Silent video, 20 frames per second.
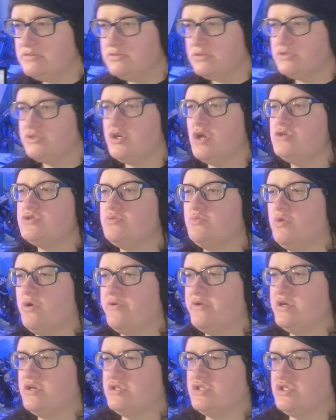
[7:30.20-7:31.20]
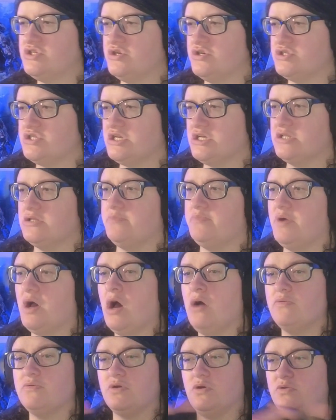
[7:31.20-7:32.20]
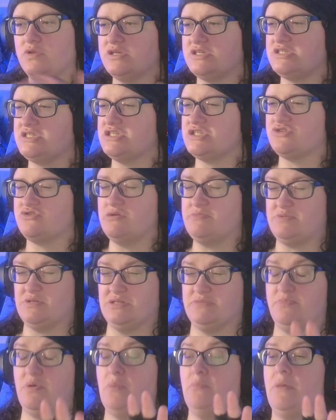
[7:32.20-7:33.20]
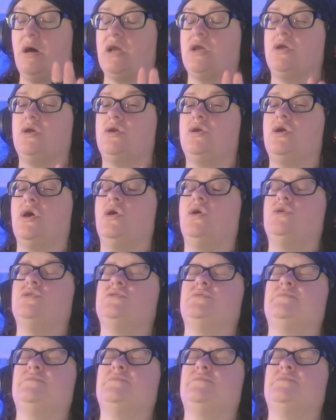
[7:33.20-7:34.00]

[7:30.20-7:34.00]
Trojan warriors searching the... Oh, cool, there's descriptions, but my God,